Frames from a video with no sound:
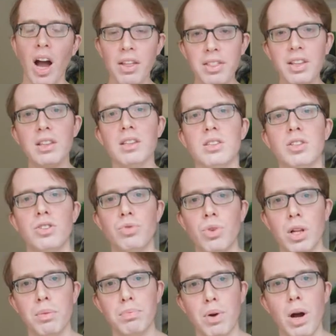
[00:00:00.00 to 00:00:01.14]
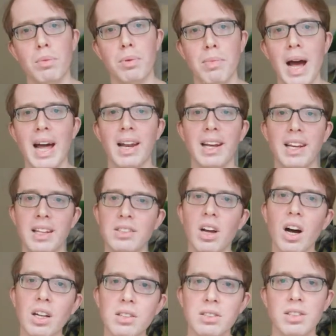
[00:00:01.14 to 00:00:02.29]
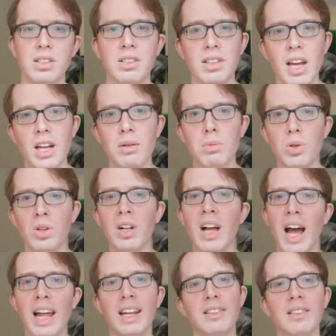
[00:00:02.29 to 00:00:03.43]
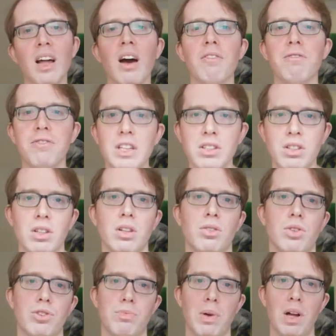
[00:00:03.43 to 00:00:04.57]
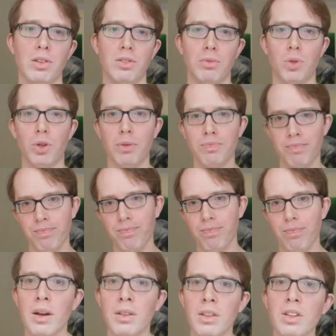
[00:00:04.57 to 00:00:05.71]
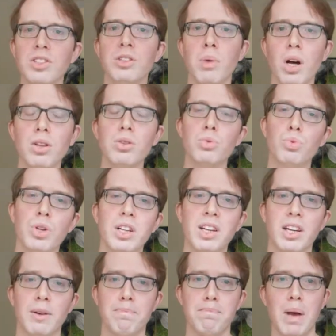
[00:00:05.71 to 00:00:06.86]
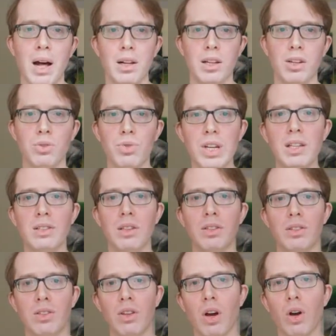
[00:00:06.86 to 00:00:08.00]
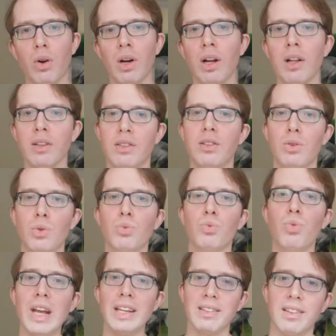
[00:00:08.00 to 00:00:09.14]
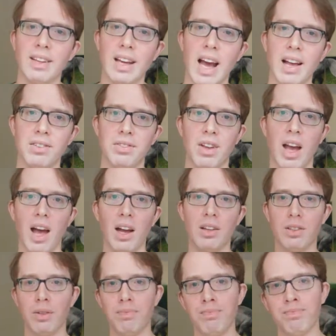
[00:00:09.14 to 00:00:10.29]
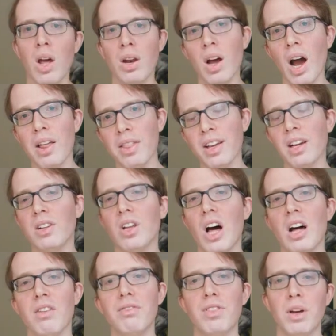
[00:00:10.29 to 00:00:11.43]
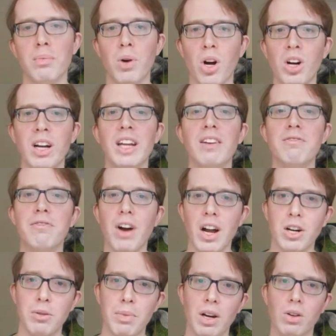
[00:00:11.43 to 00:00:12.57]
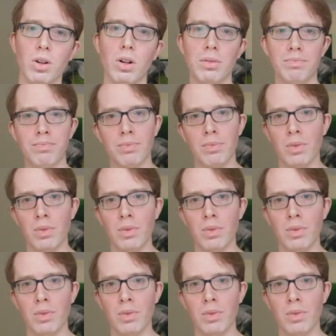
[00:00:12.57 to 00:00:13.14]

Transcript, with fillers: I think this is really problematic. It's unsustainable, and it's not fiscally responsible. There's some other really compelling reasons, though, to raise the gas tax. And I think a lot of them are environmental.